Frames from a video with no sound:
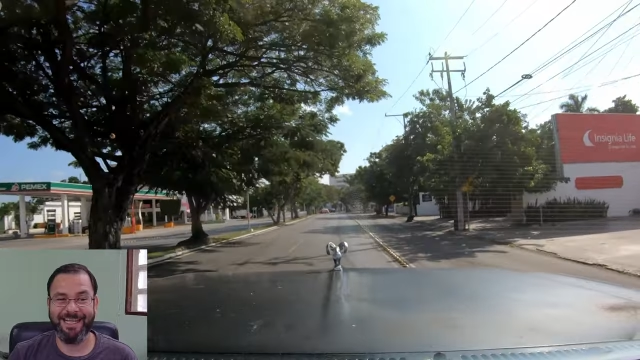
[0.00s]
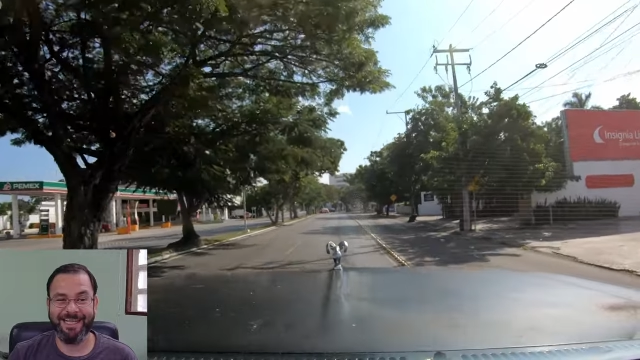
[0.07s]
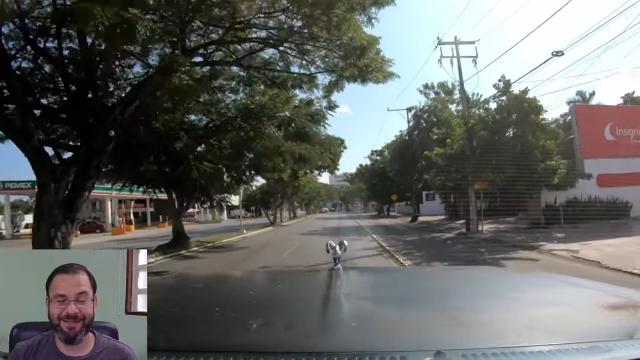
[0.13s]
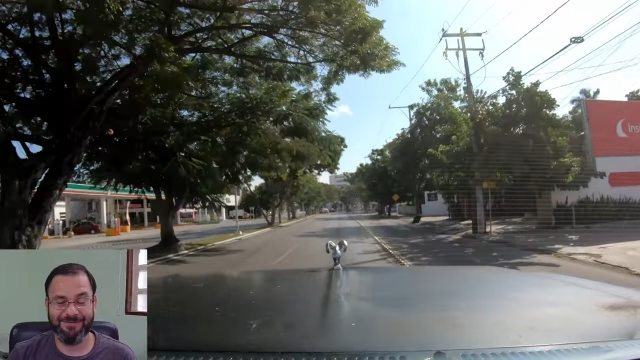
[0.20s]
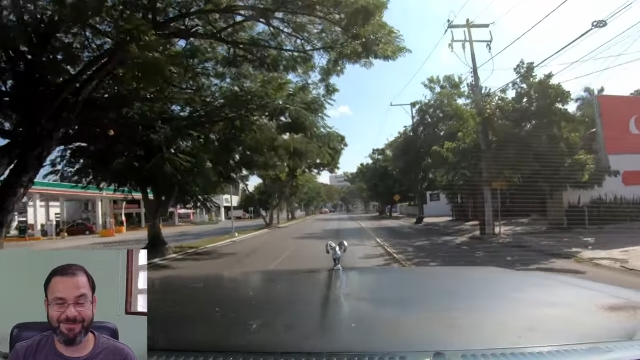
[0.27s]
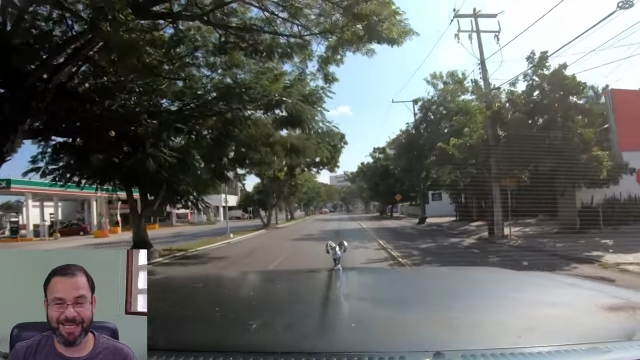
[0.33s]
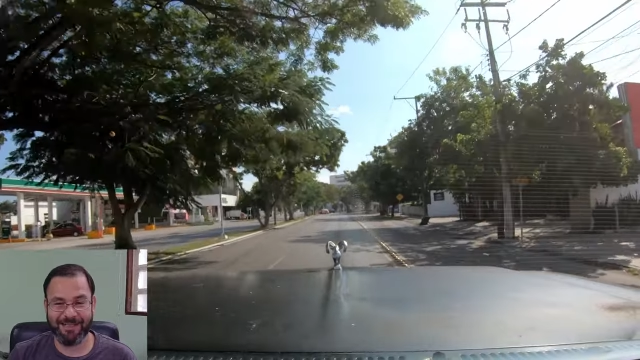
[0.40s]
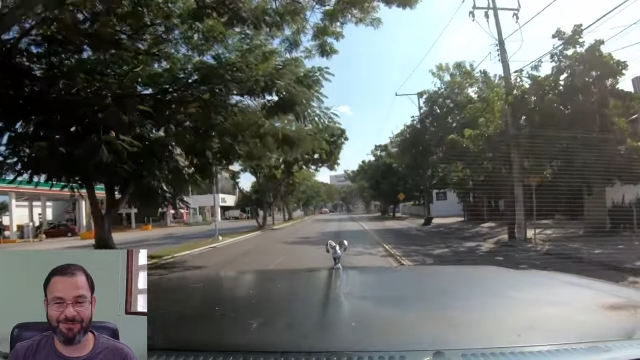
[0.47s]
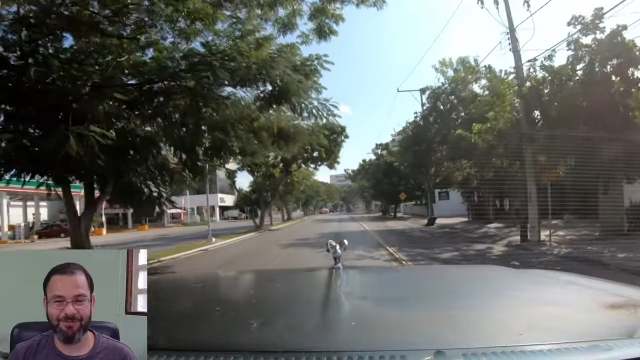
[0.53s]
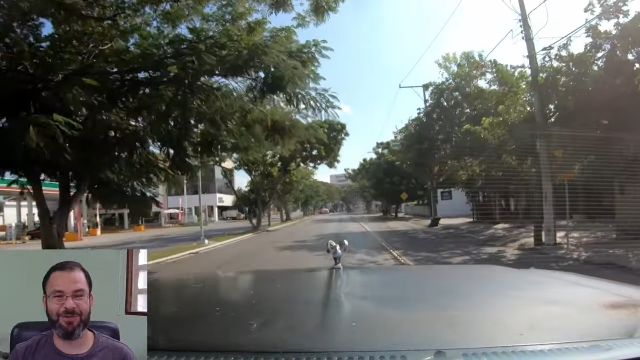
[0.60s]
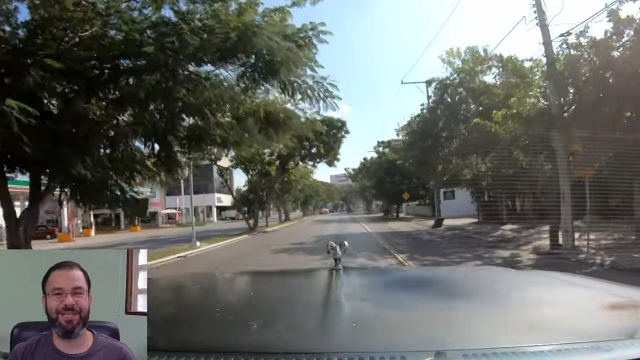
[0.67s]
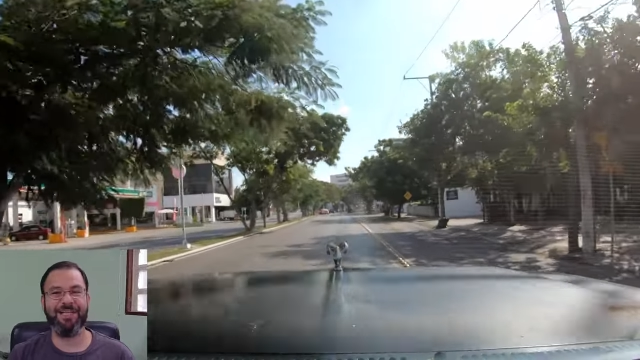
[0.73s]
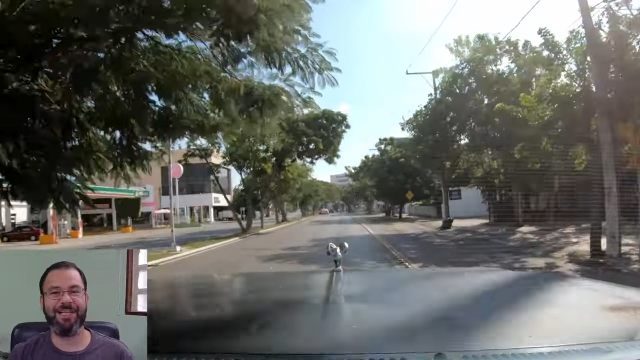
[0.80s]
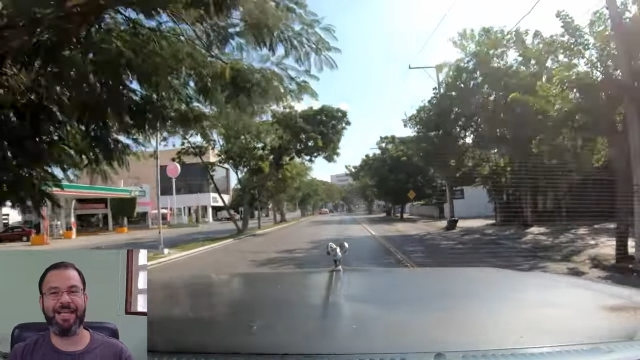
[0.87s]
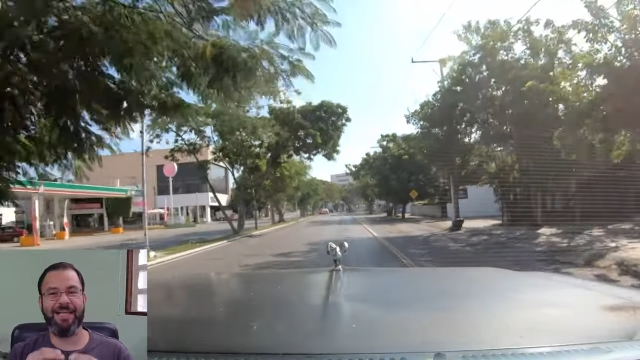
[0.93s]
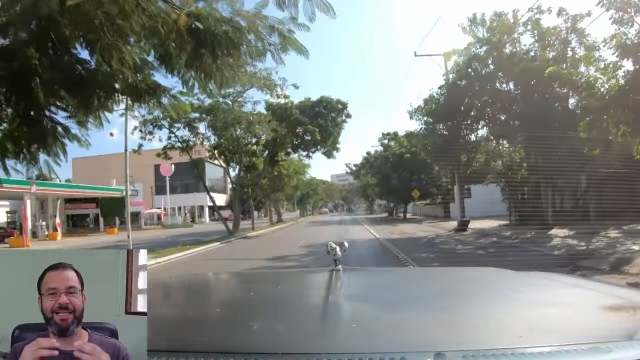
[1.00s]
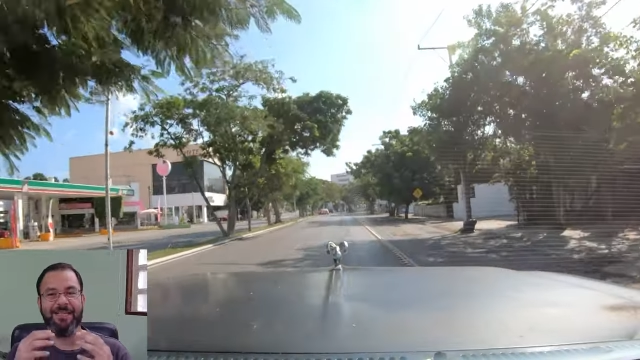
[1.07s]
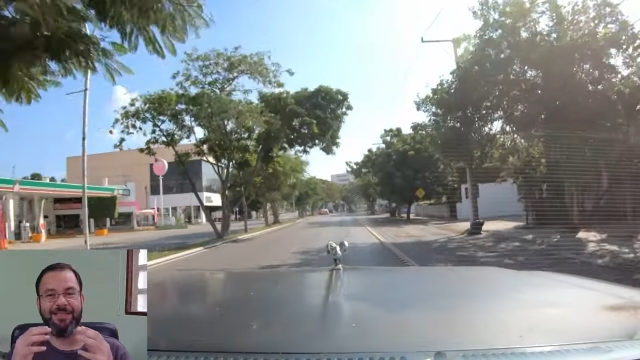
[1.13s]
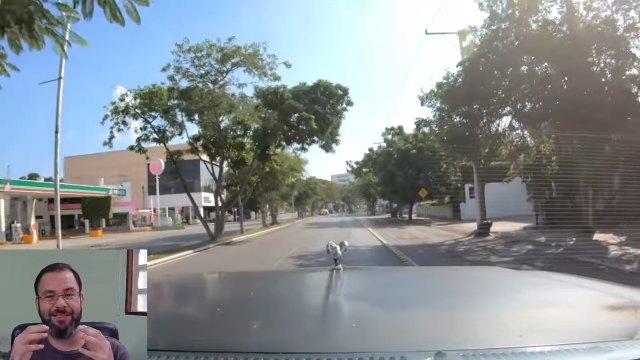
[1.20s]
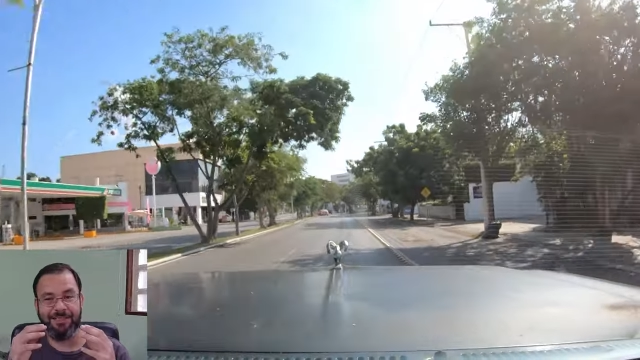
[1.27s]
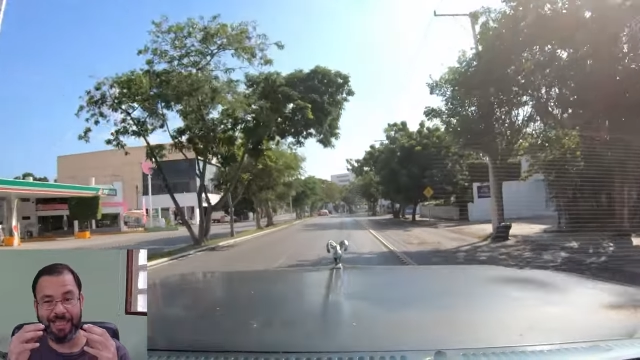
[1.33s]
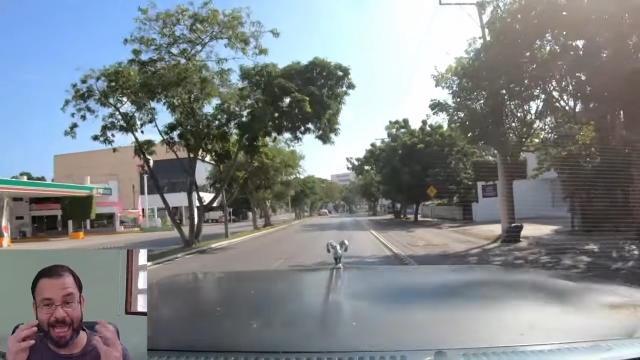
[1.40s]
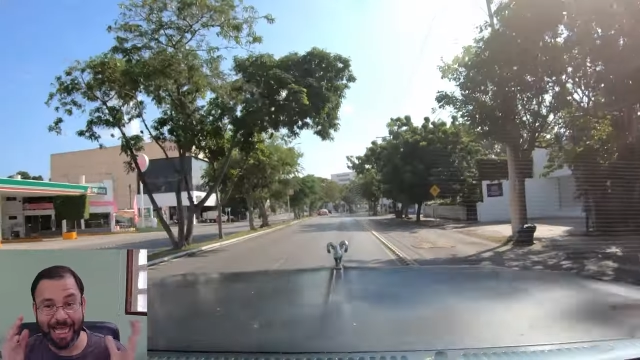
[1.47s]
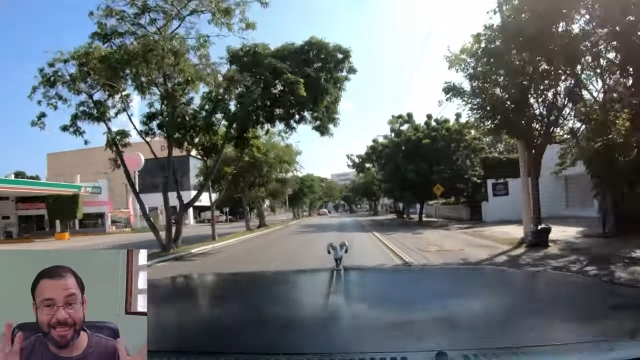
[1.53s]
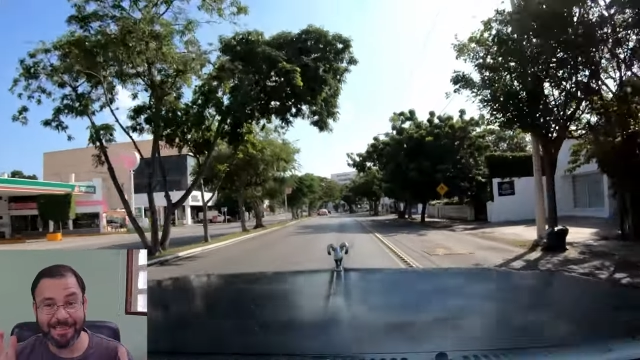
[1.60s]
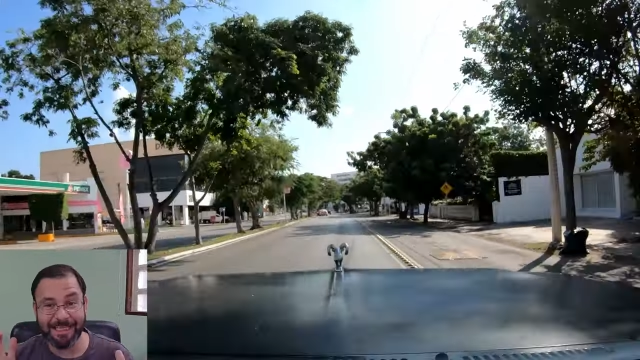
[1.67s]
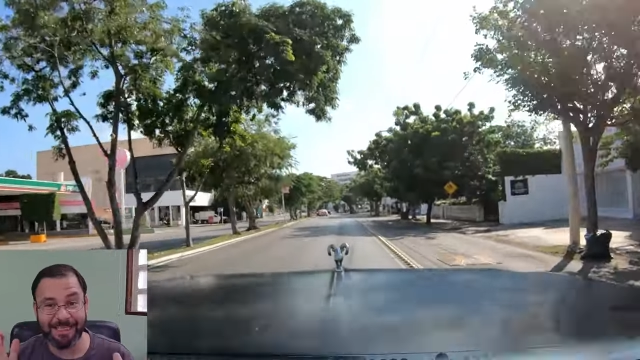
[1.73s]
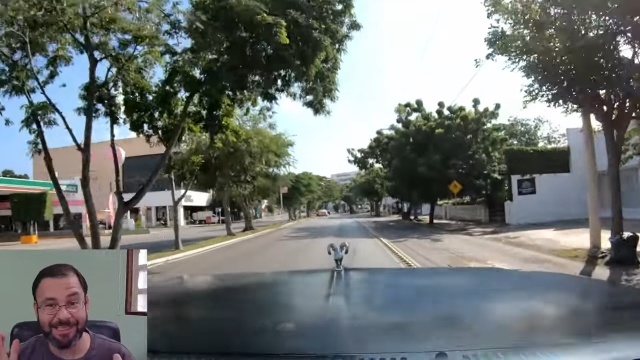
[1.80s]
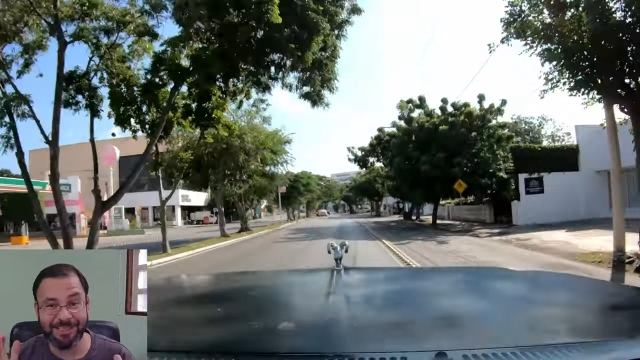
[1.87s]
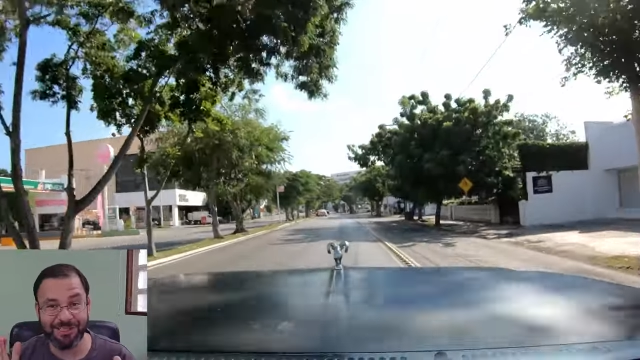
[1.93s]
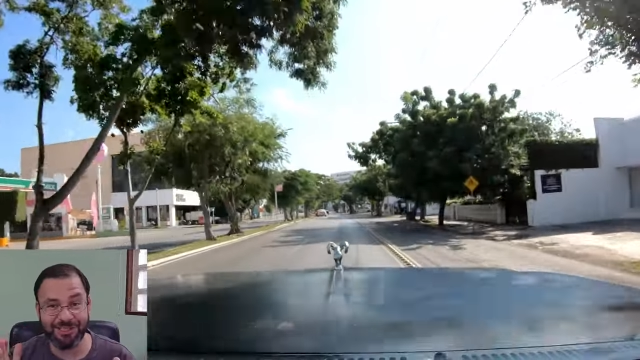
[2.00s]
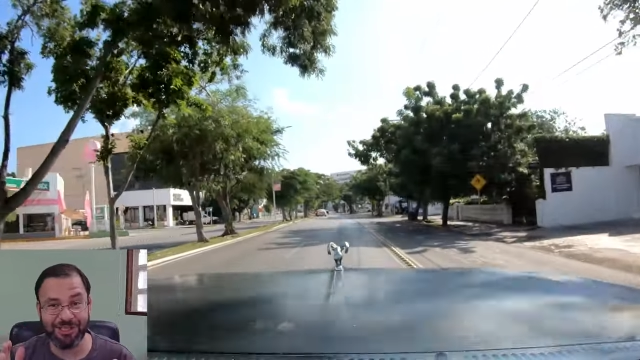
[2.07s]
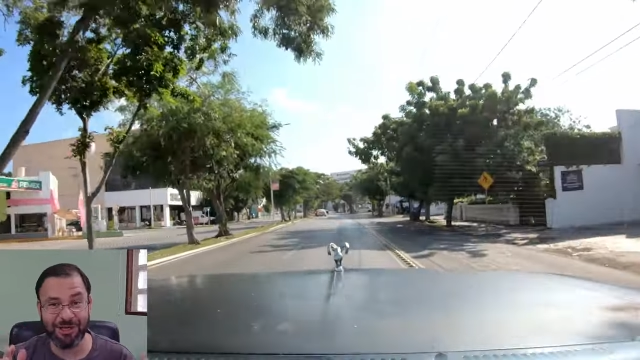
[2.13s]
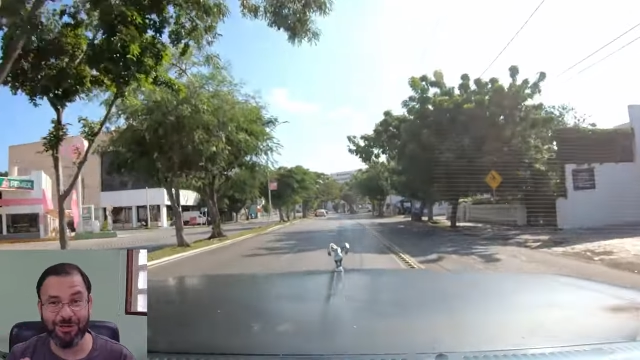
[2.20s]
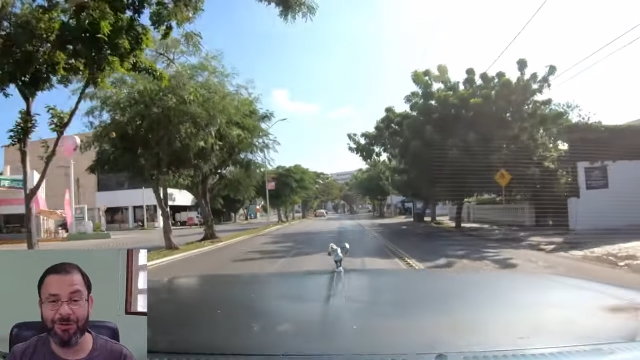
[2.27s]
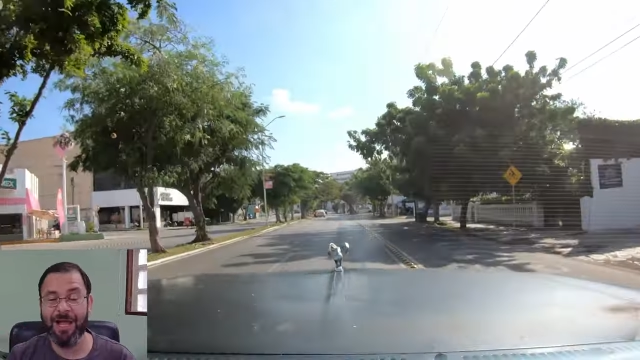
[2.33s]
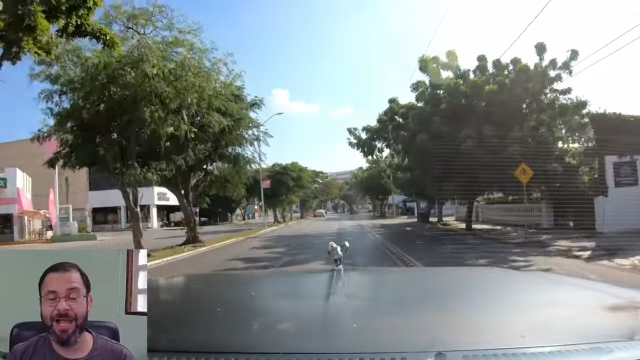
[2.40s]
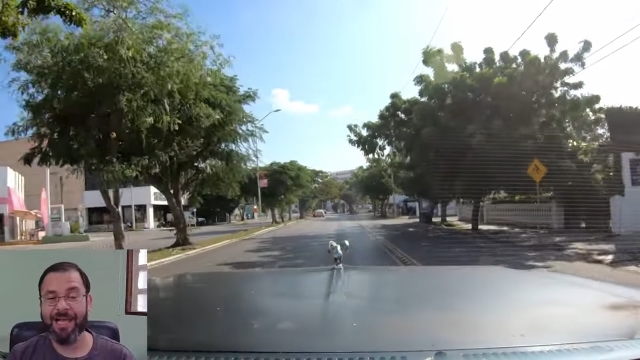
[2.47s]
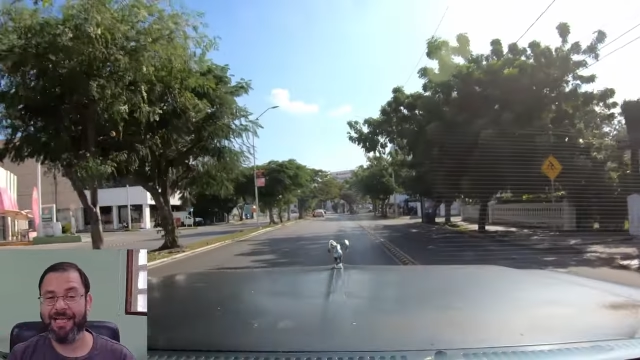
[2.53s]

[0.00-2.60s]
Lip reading: In fact, we're going to end this show